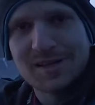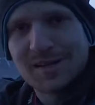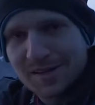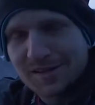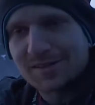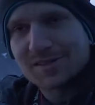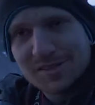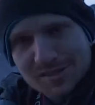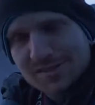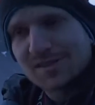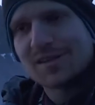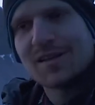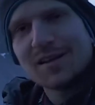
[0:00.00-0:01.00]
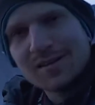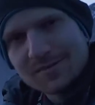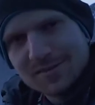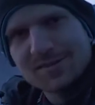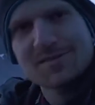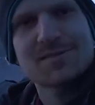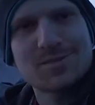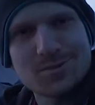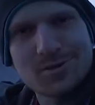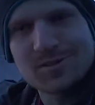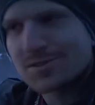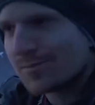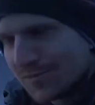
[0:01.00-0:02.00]
and I say, yeah, this is
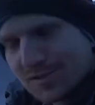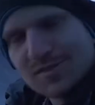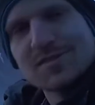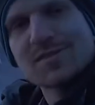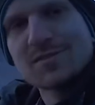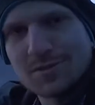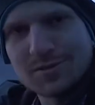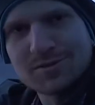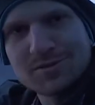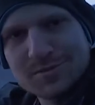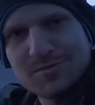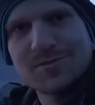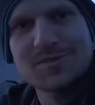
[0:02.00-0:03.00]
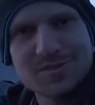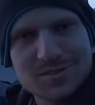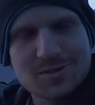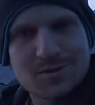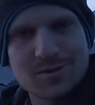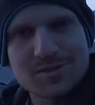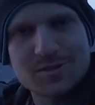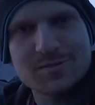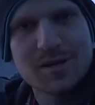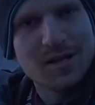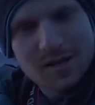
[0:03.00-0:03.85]
awesome, this is awesome, this is awesome,